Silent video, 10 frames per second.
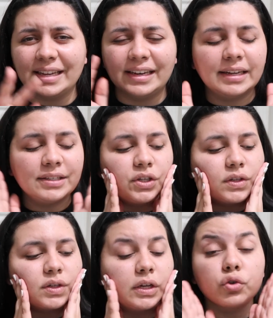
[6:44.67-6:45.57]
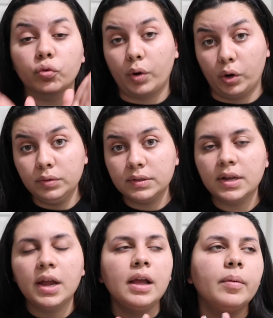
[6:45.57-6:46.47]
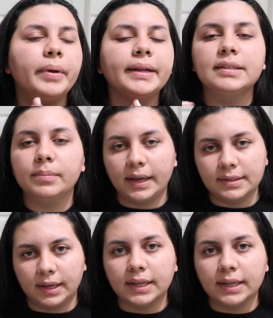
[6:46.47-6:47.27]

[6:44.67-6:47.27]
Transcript: and it's gross, but it's amazing.